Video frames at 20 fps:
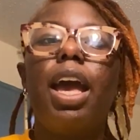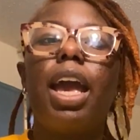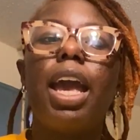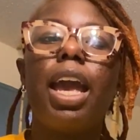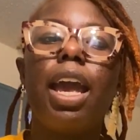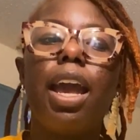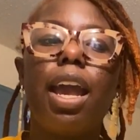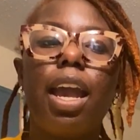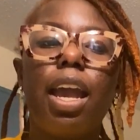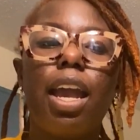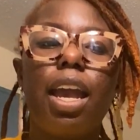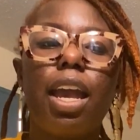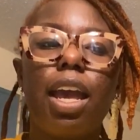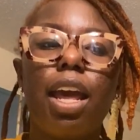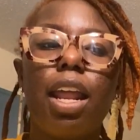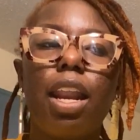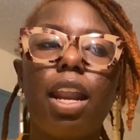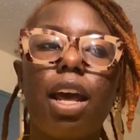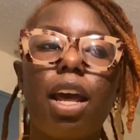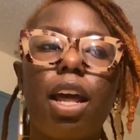
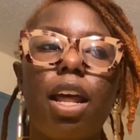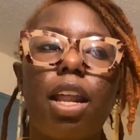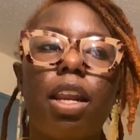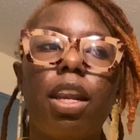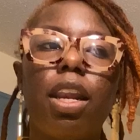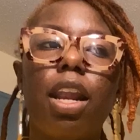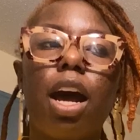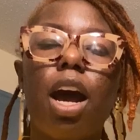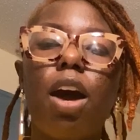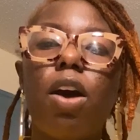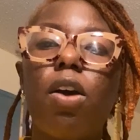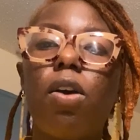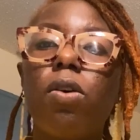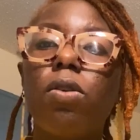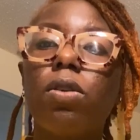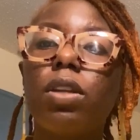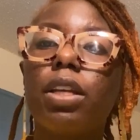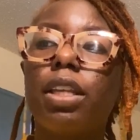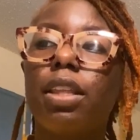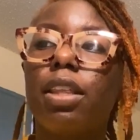And not
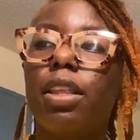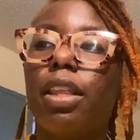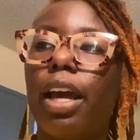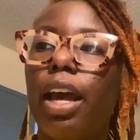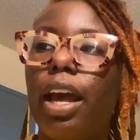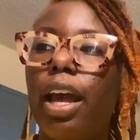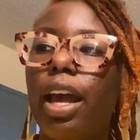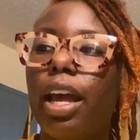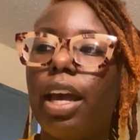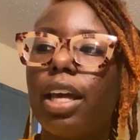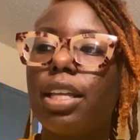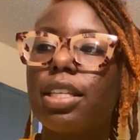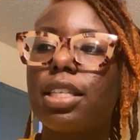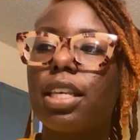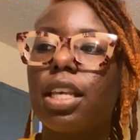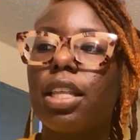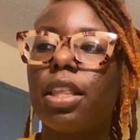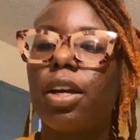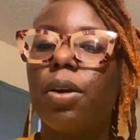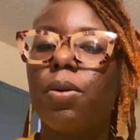only that,
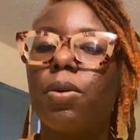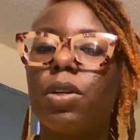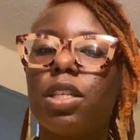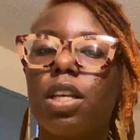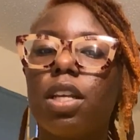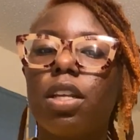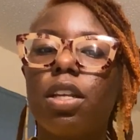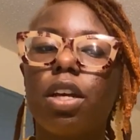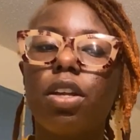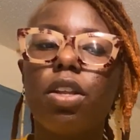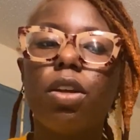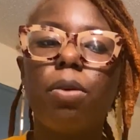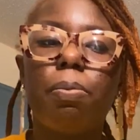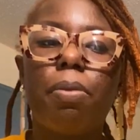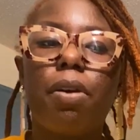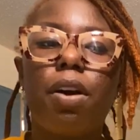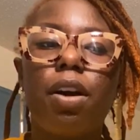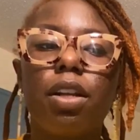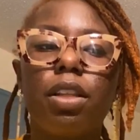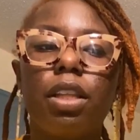there was another
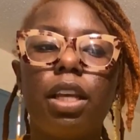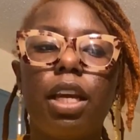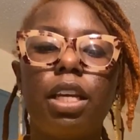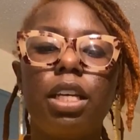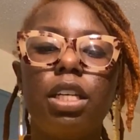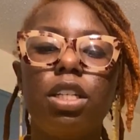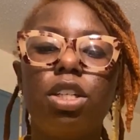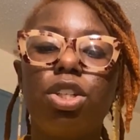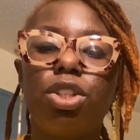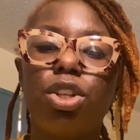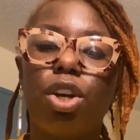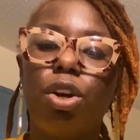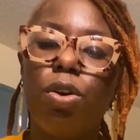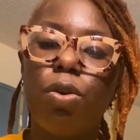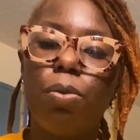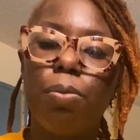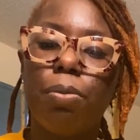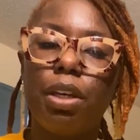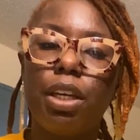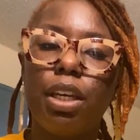part that he
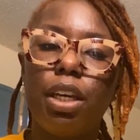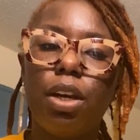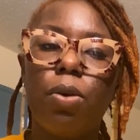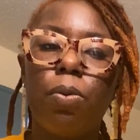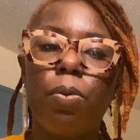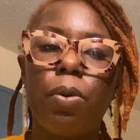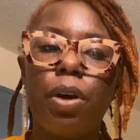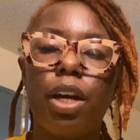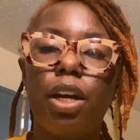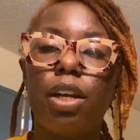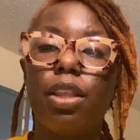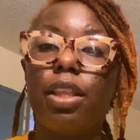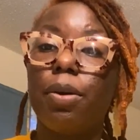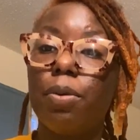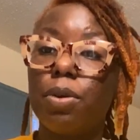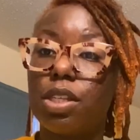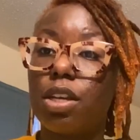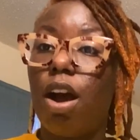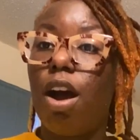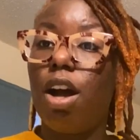showed me where there
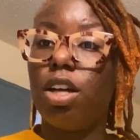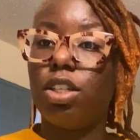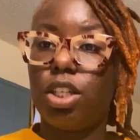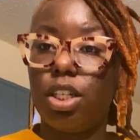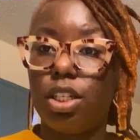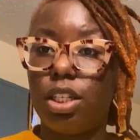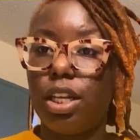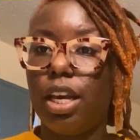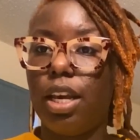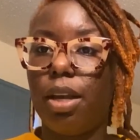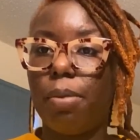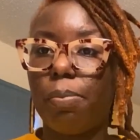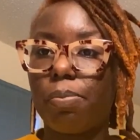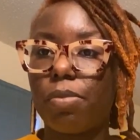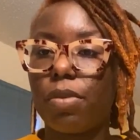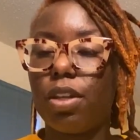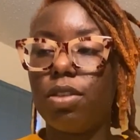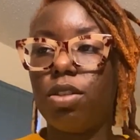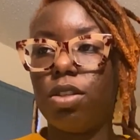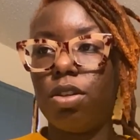was caution tape.
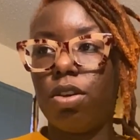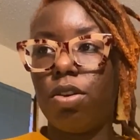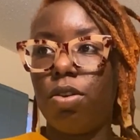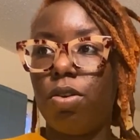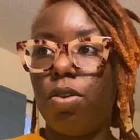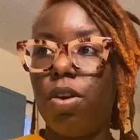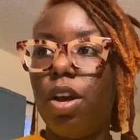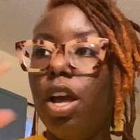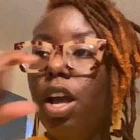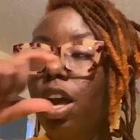So,